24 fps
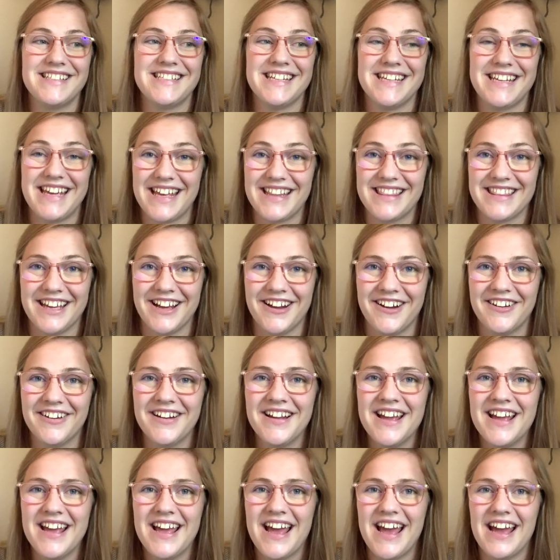to get there.
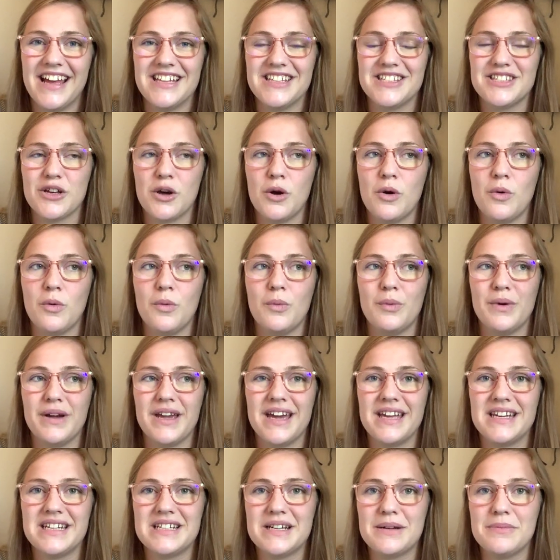And so we
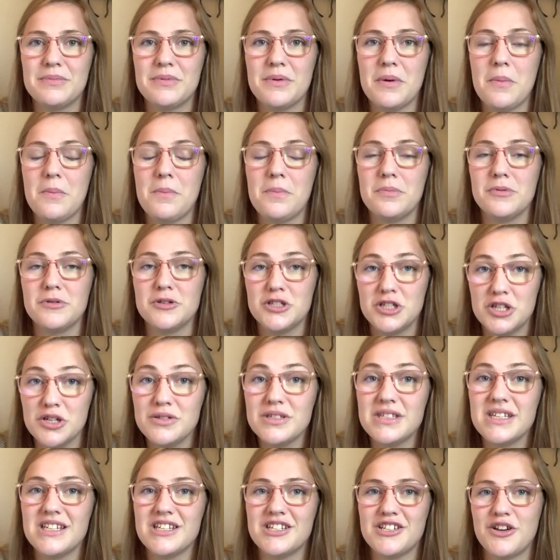ended up
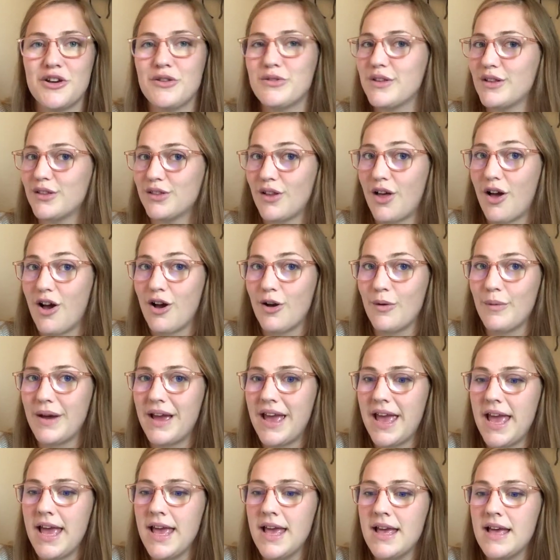choosing to go the long
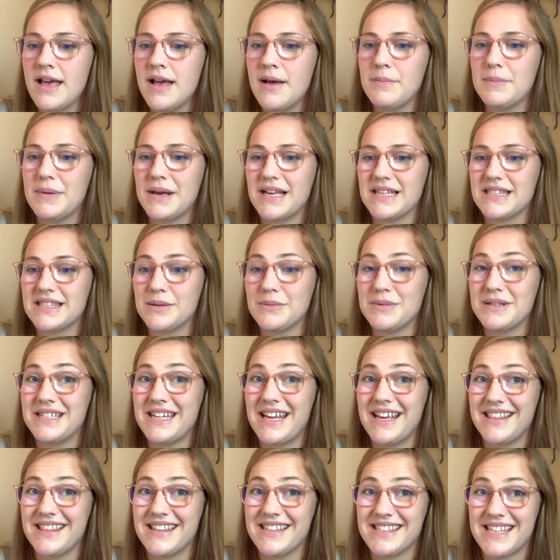way because it would
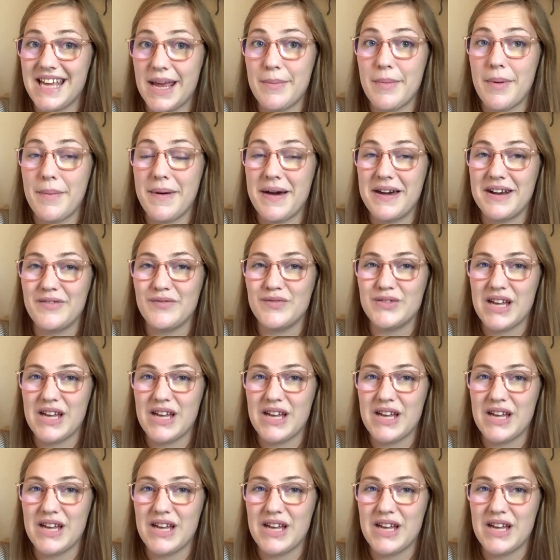take the same amount of